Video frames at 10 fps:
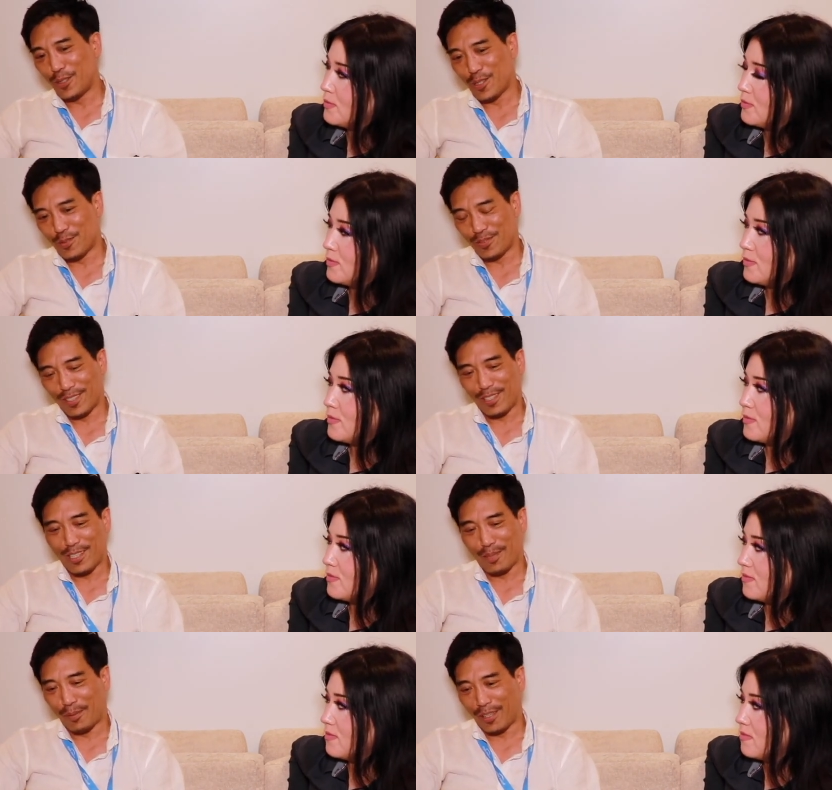Speaker 1: know. I
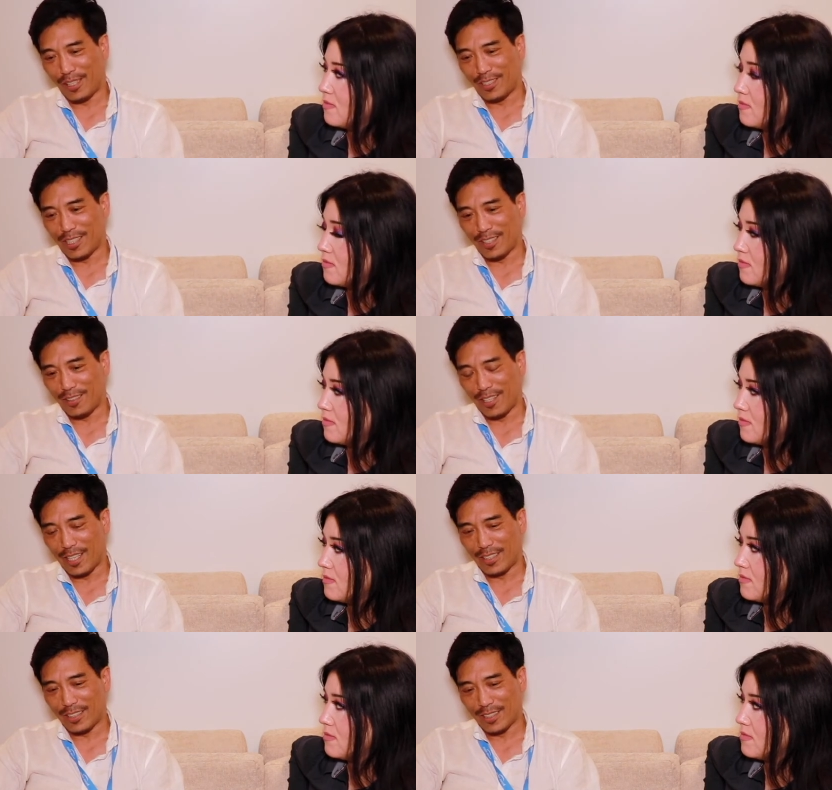kind of been iced out of
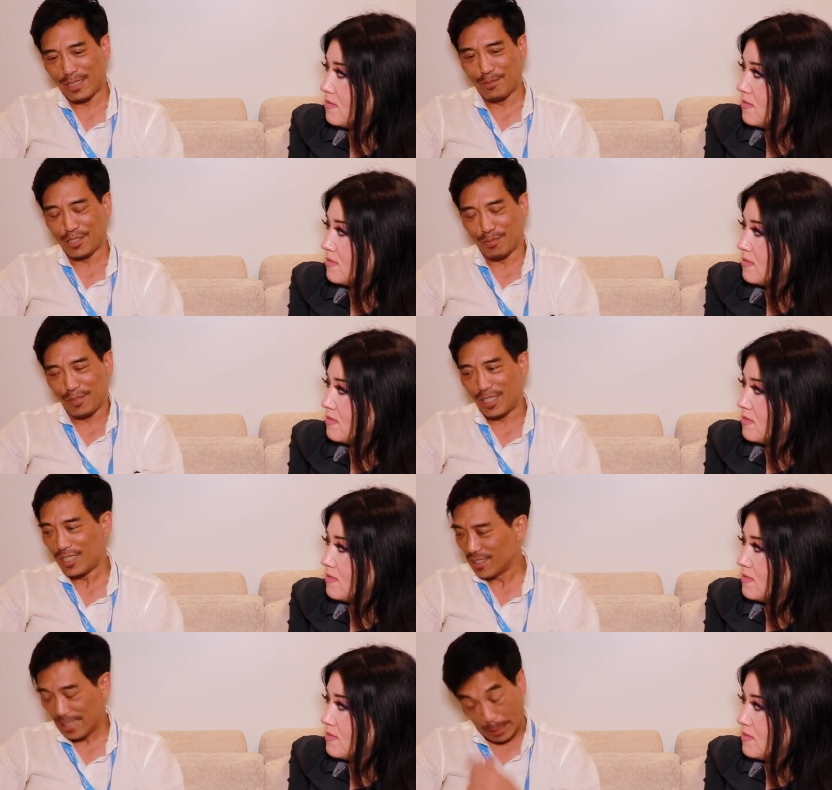that. I'm just me.
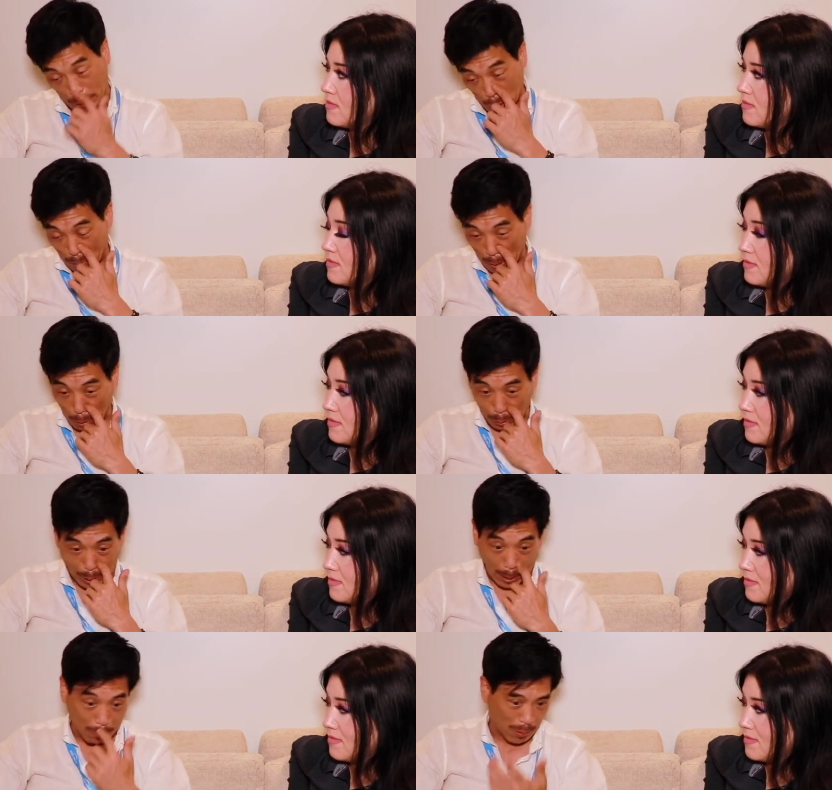I just do my own
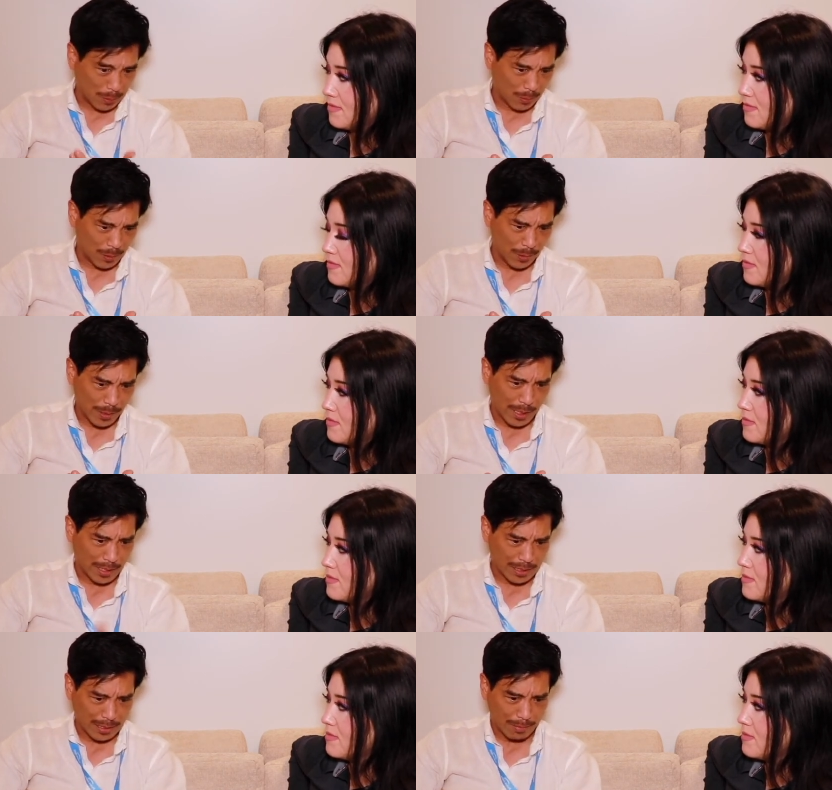thing. I'm also unique, and
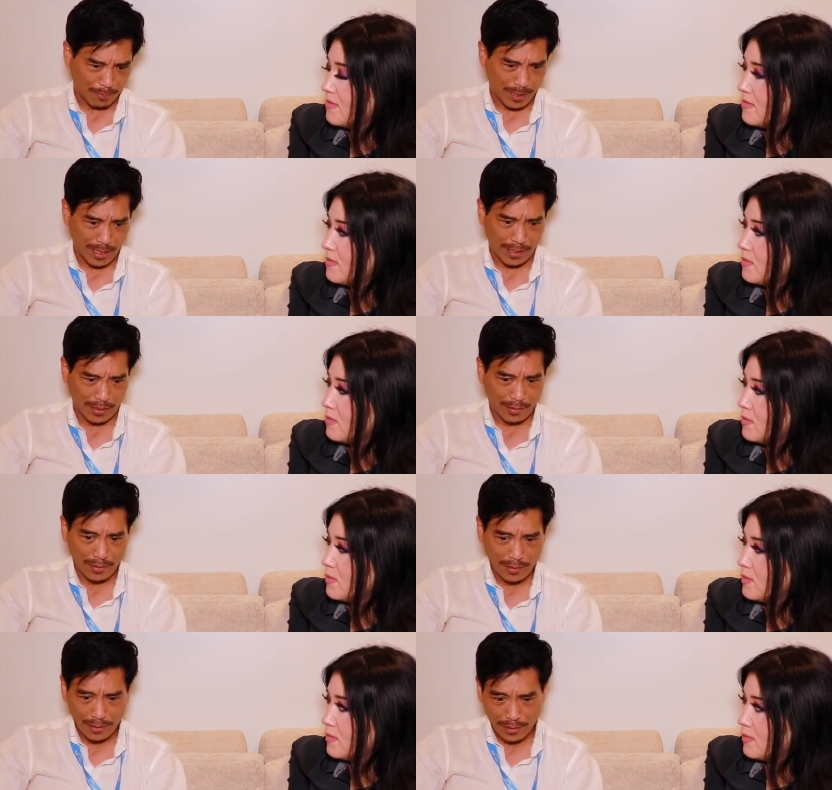as I'm Canadian,
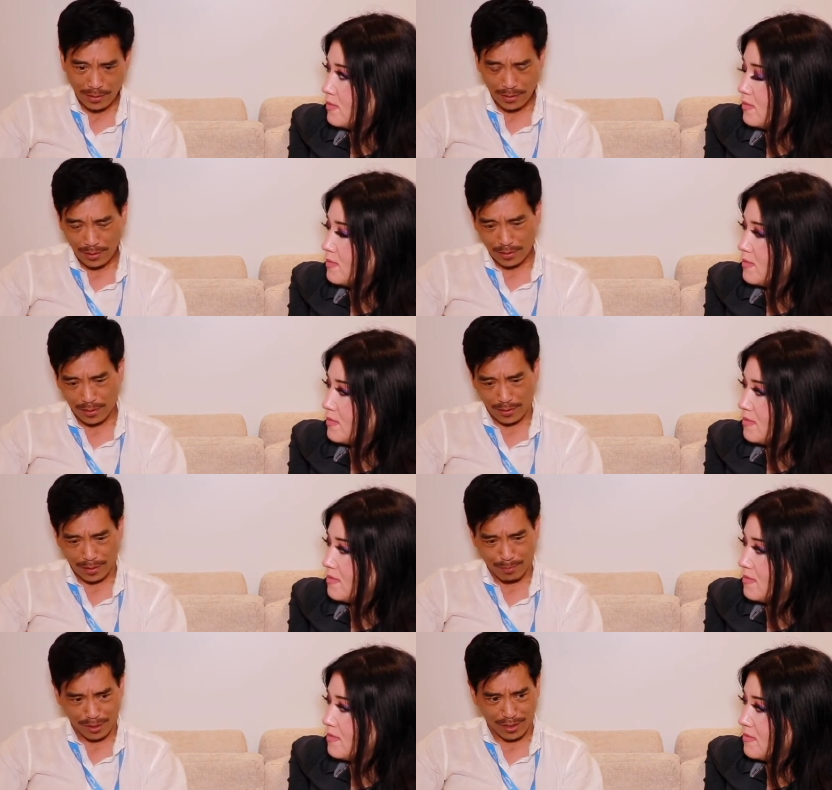lots of
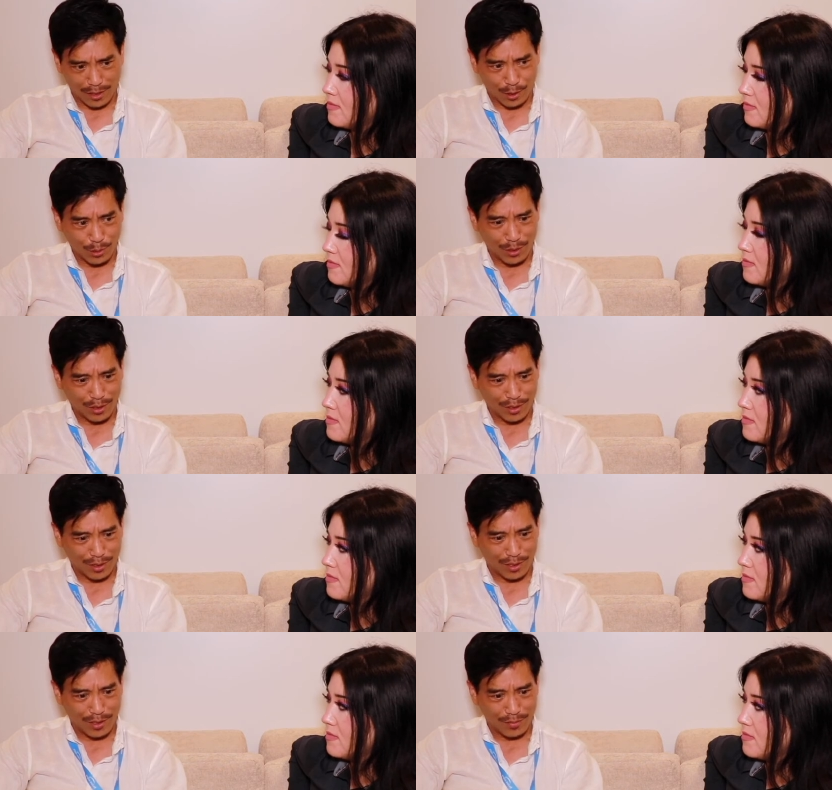times I get excluded
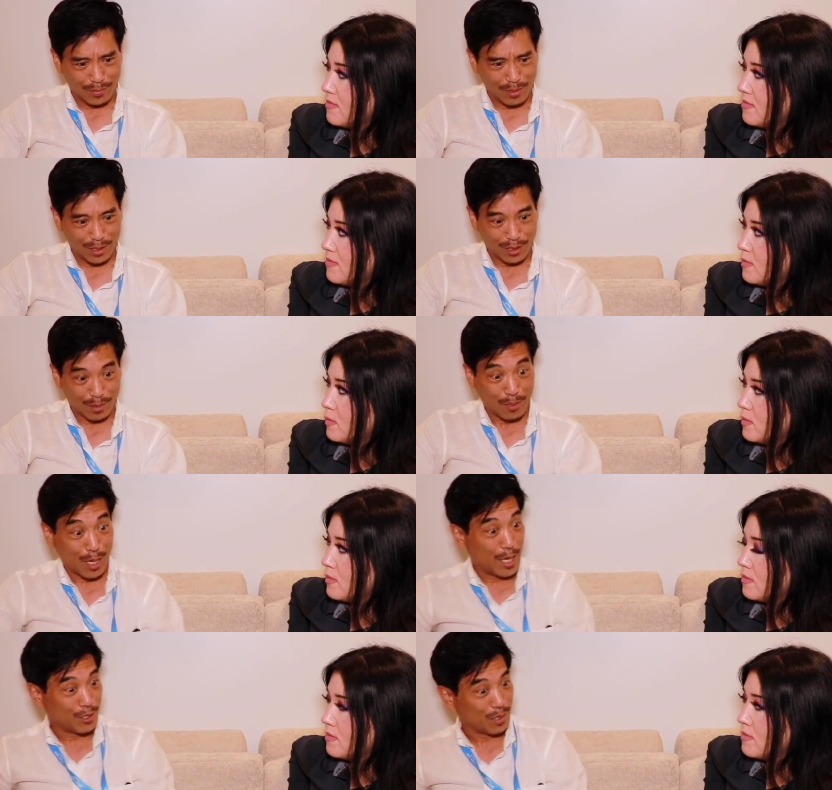because from things because I'm not
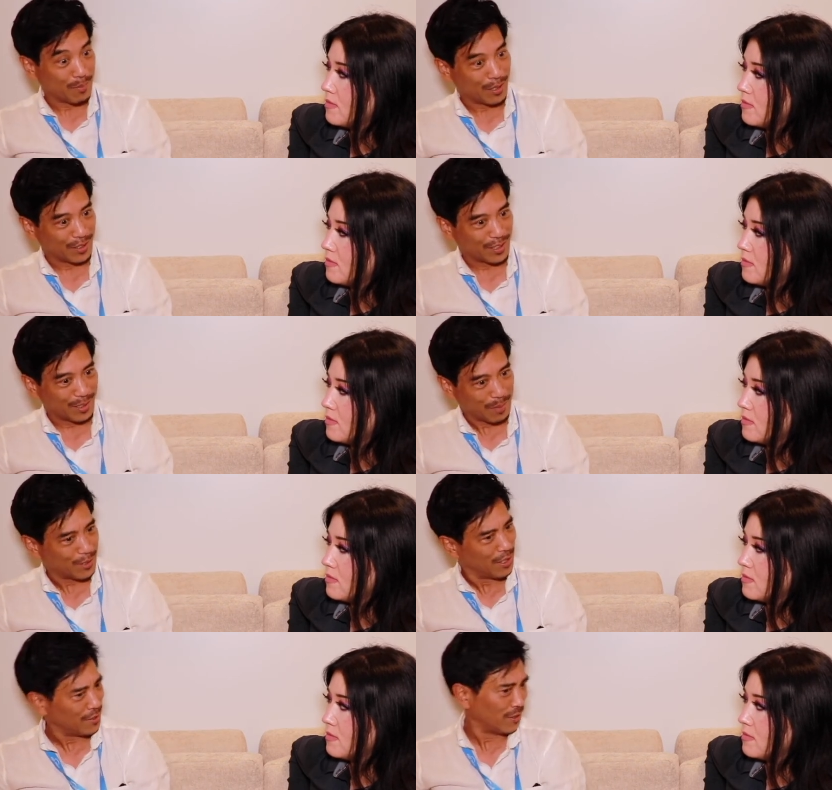Asian American. I'm
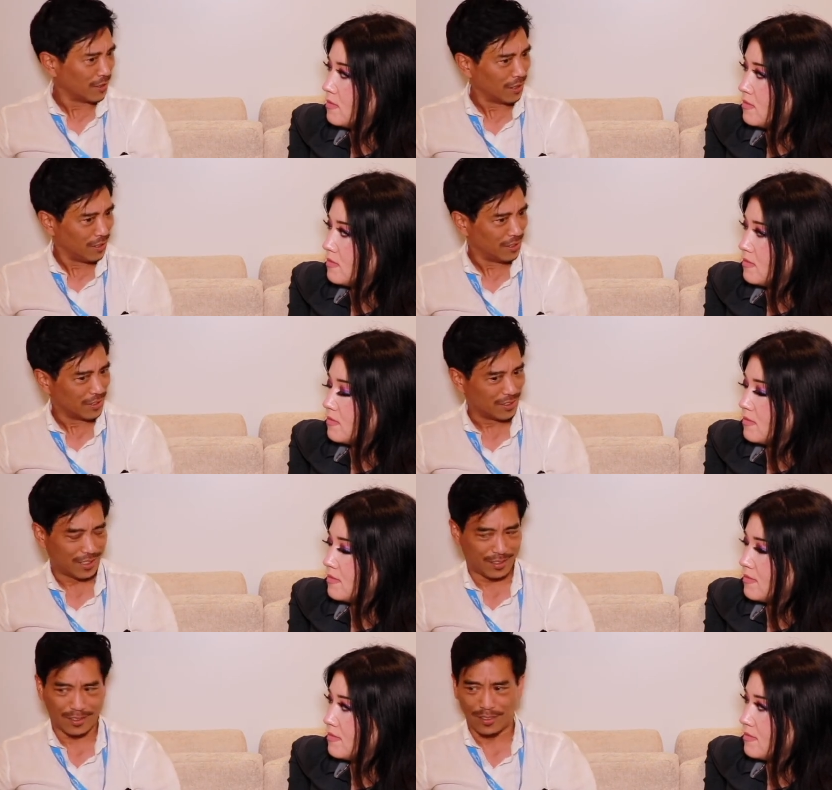actually Asian Canadian. Like
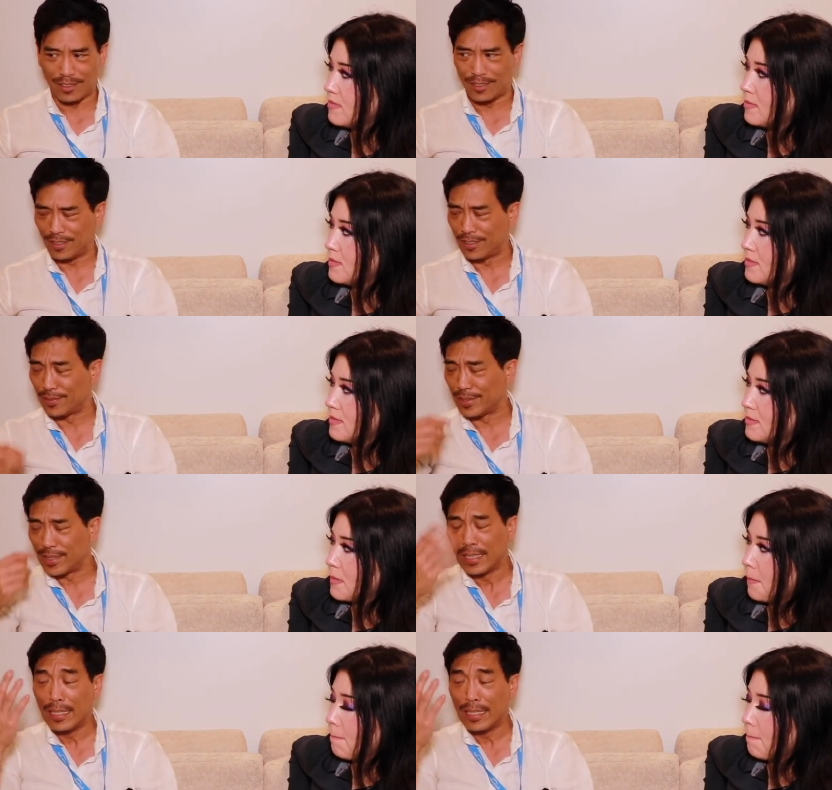there's a difference.